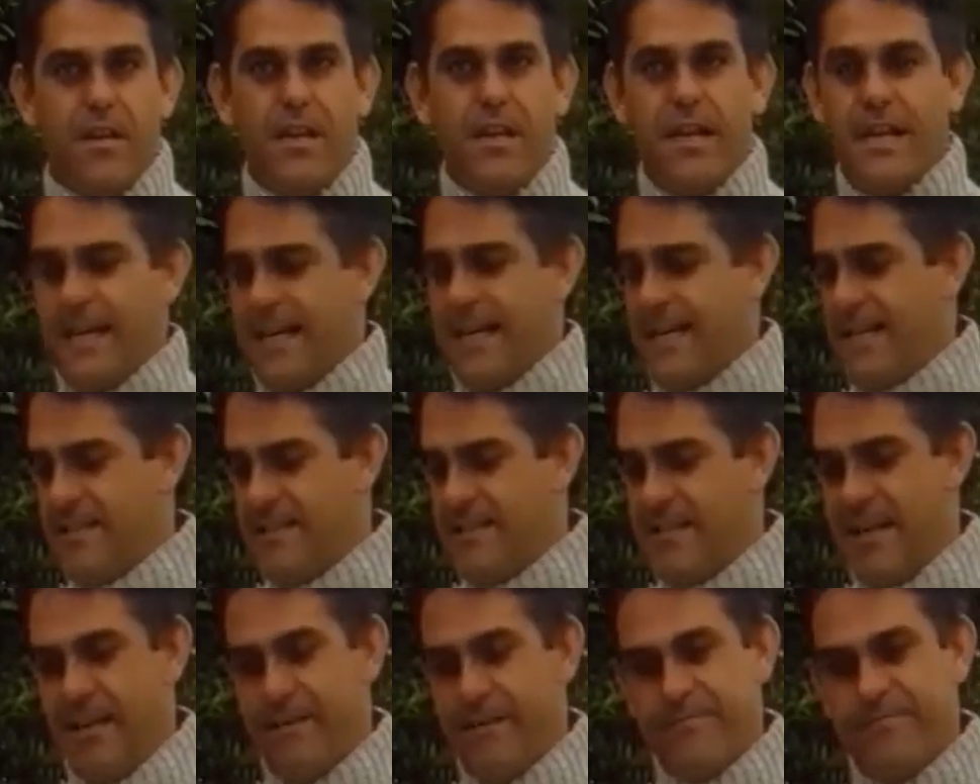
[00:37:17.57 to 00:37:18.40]
because
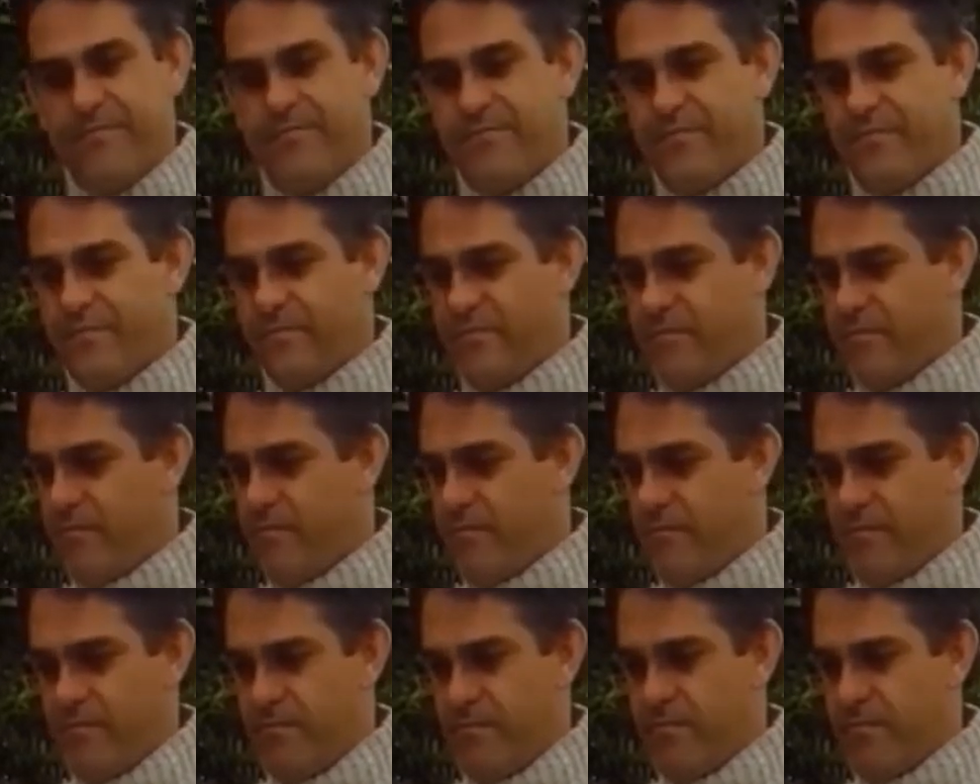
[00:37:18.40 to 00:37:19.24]

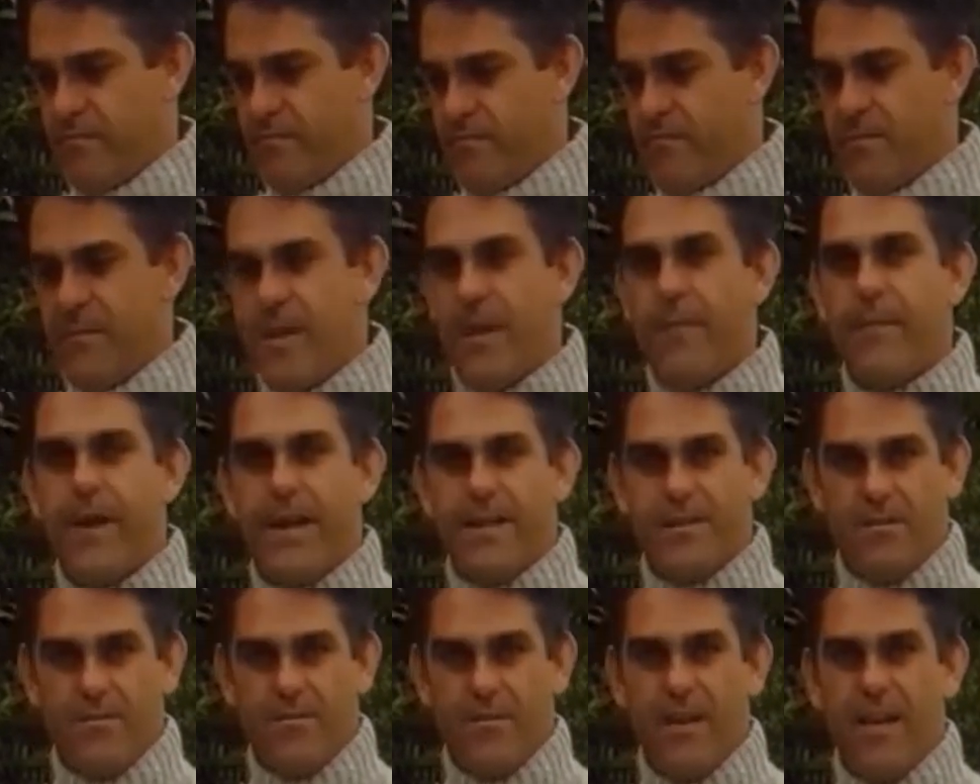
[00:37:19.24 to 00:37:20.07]
that
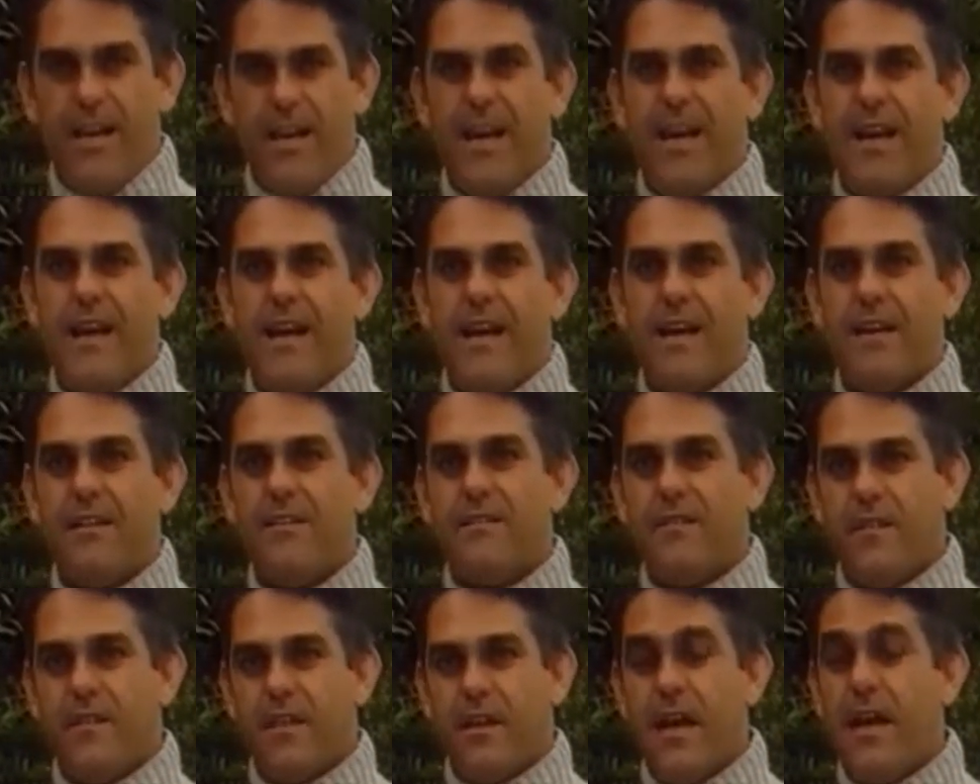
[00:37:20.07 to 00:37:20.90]
makes it really hard,
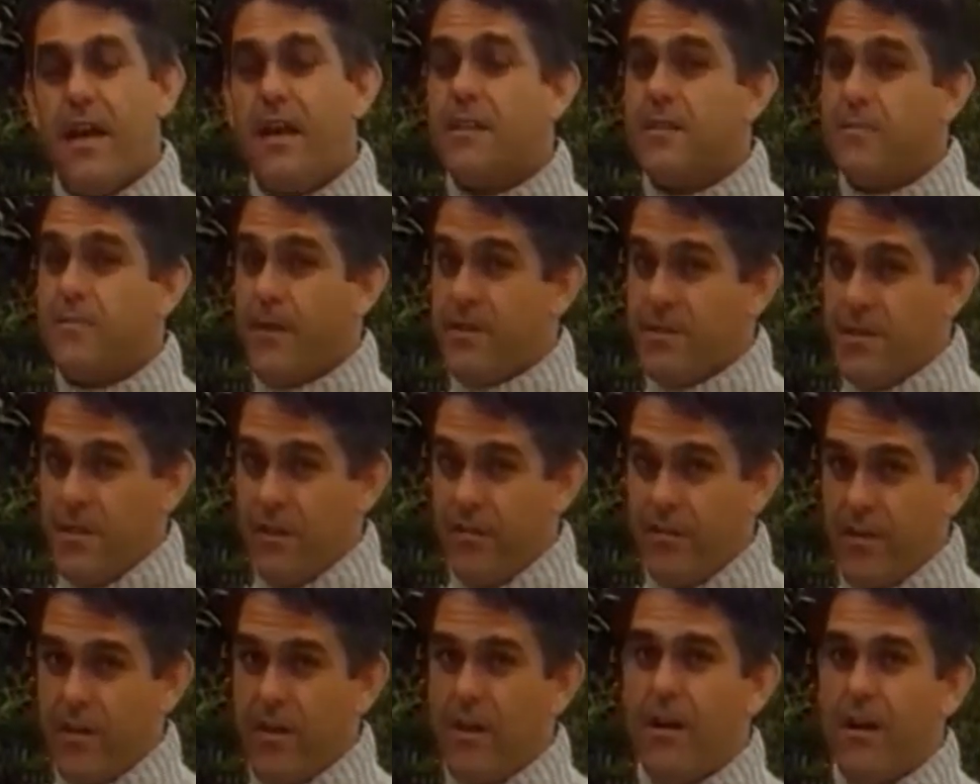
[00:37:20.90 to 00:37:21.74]
and especially
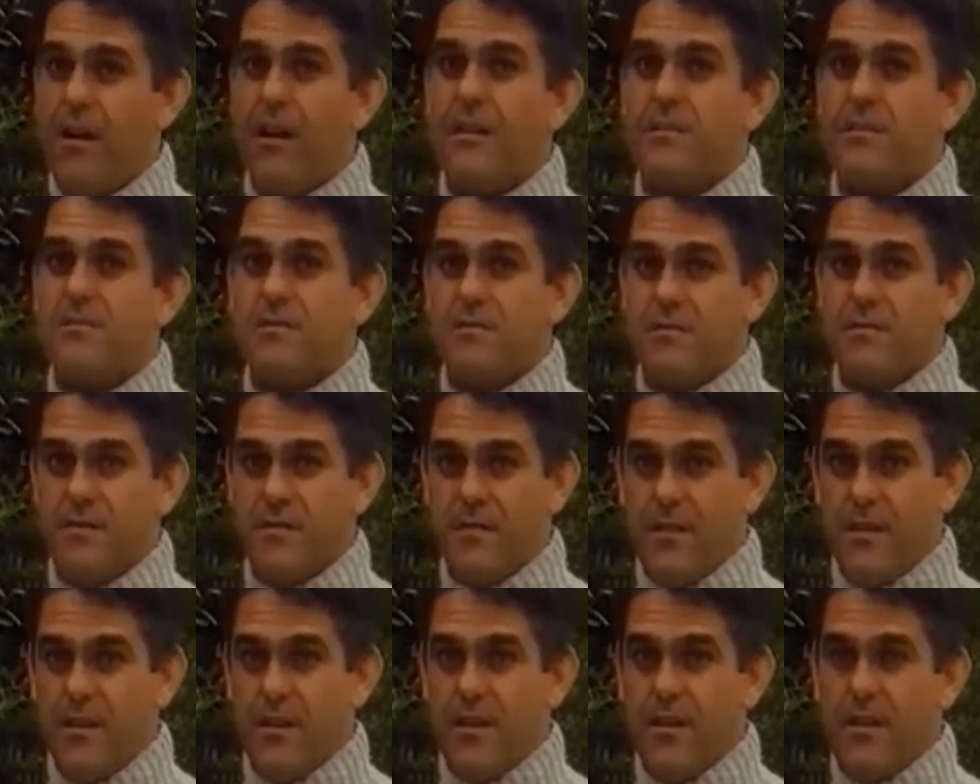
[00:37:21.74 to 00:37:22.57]
for guys,
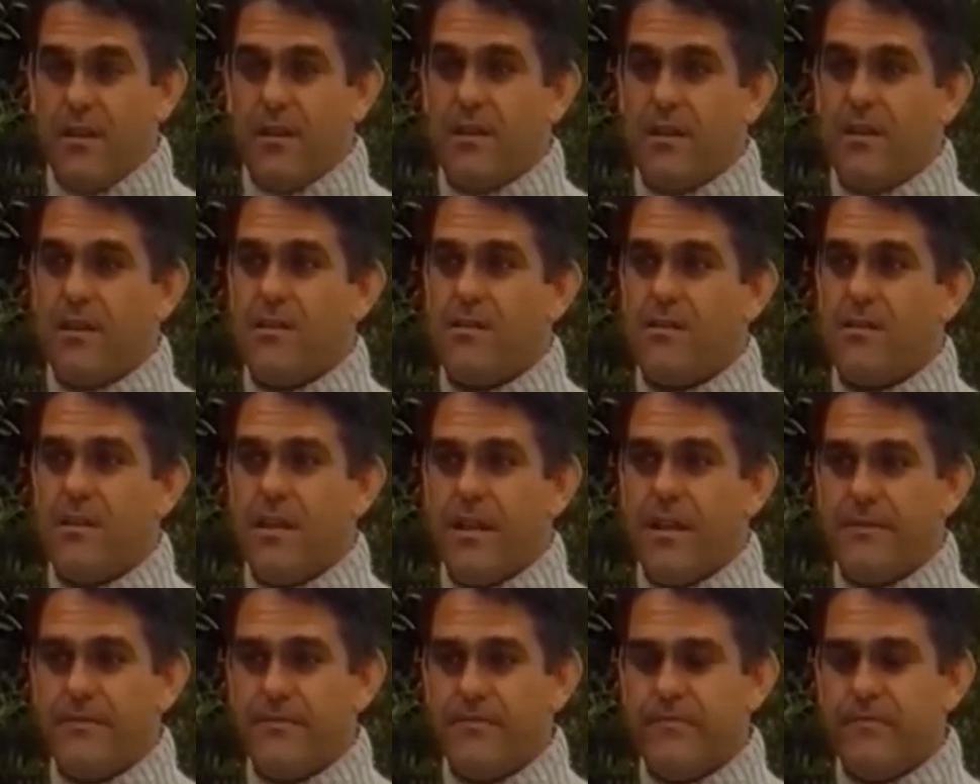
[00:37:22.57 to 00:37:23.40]
because
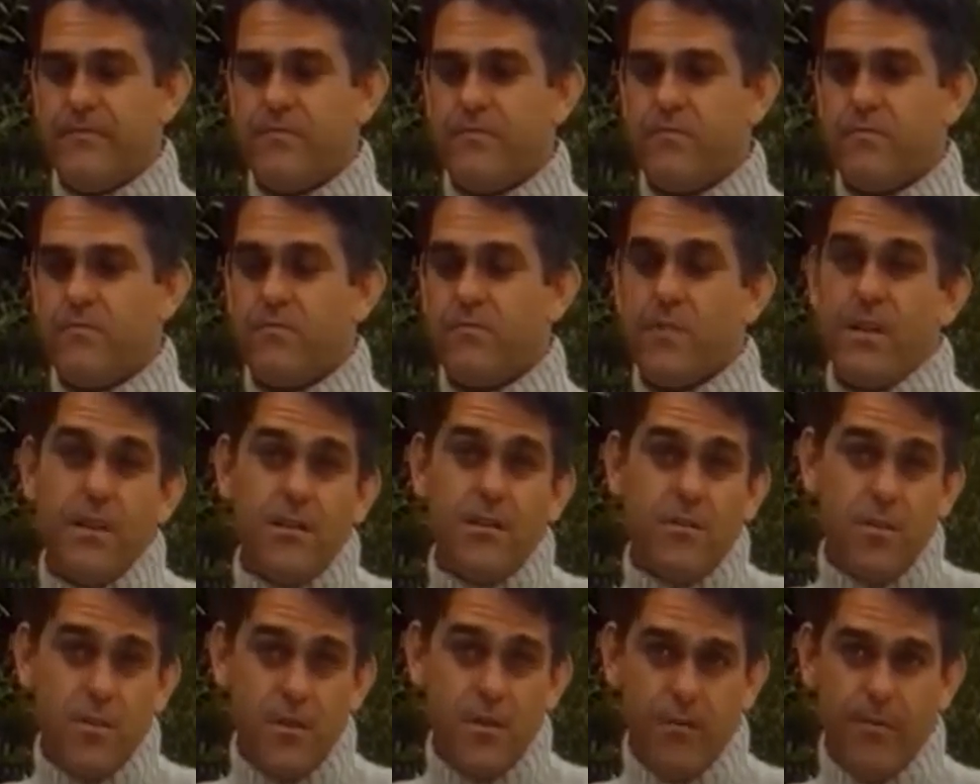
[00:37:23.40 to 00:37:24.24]
we don't
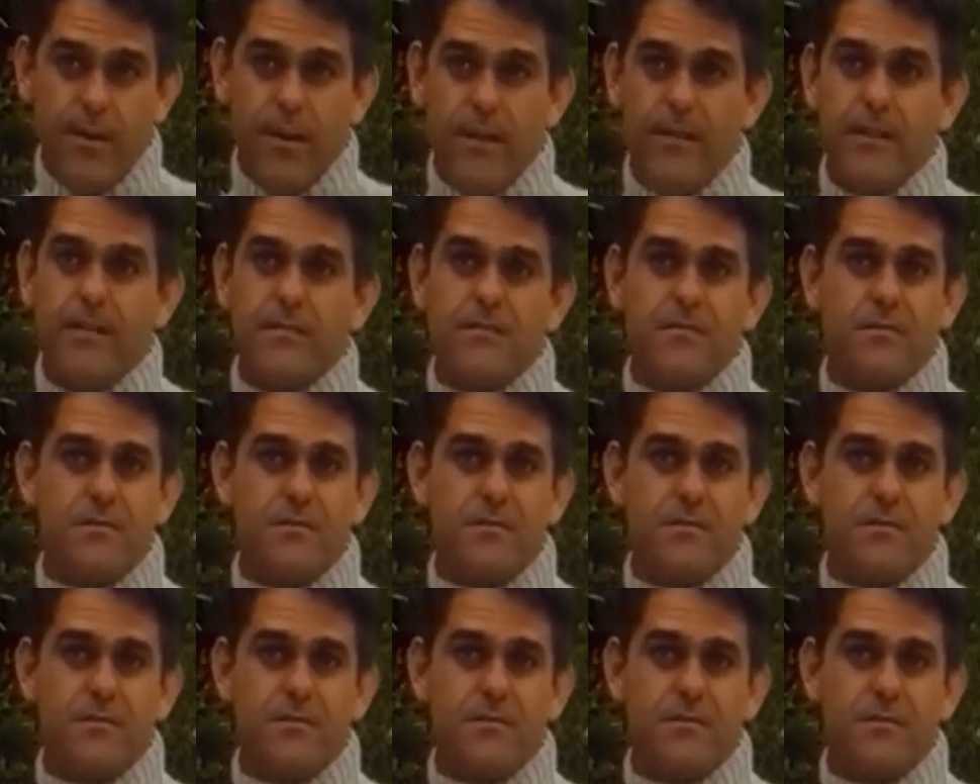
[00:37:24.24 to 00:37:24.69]
talk about this,